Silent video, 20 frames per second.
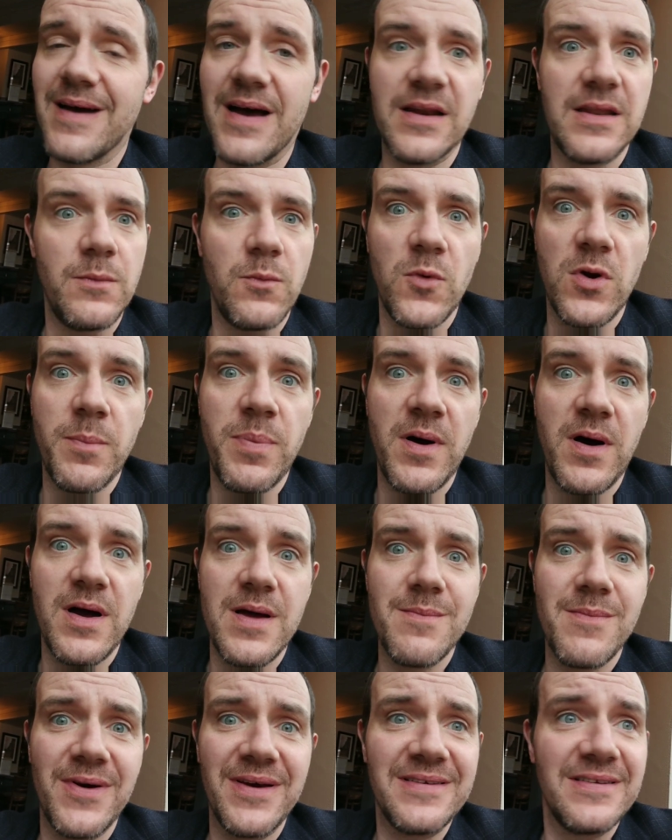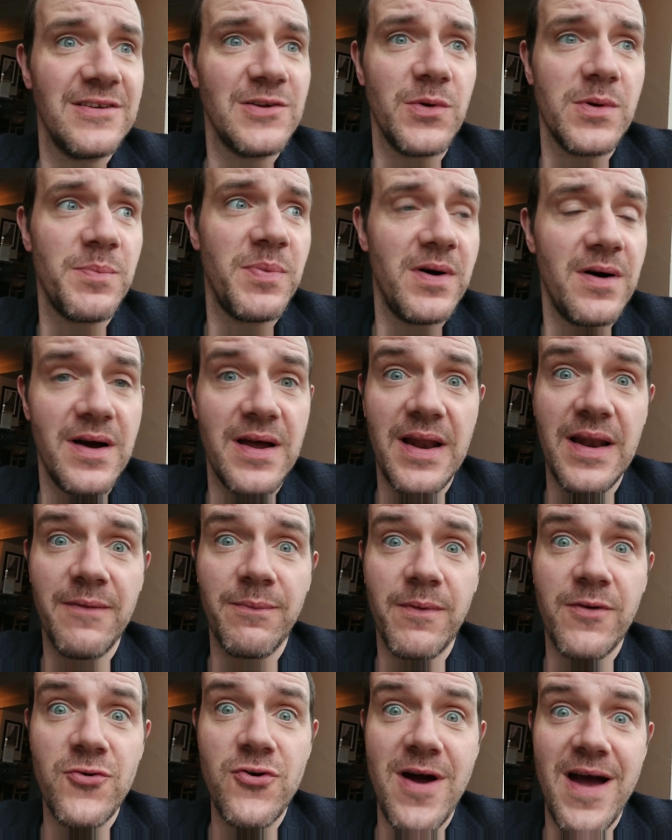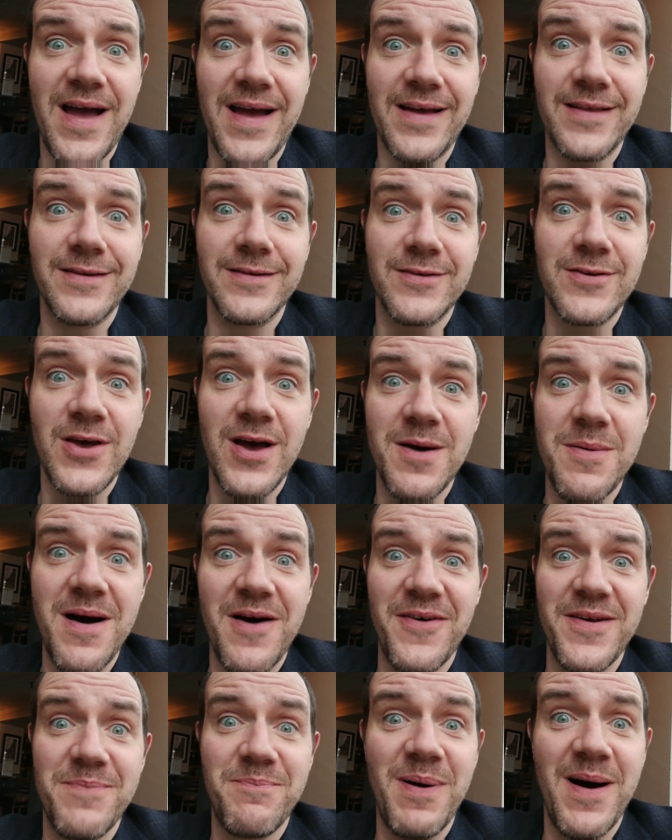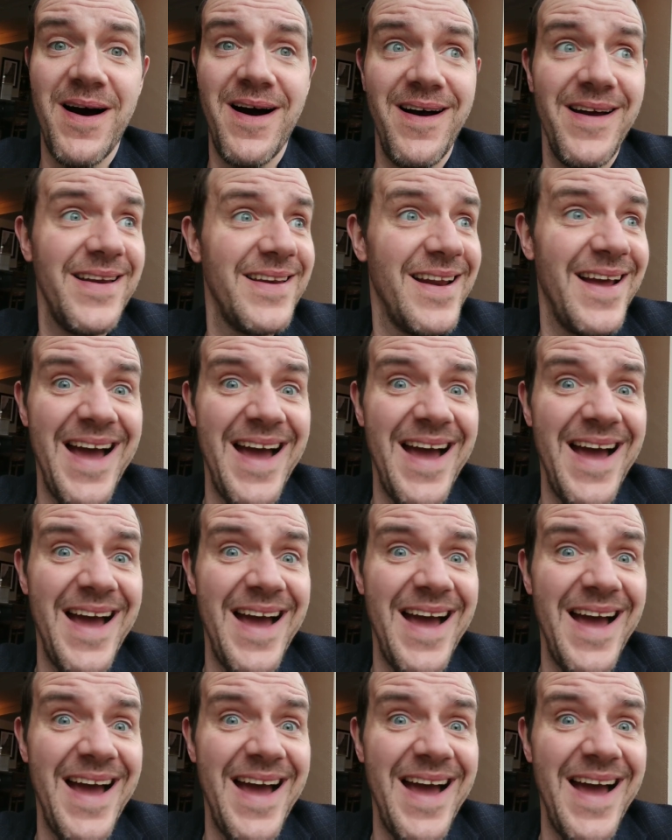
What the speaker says: I didn't want a pint, but he said, do you want a pint? And I cracked a pint.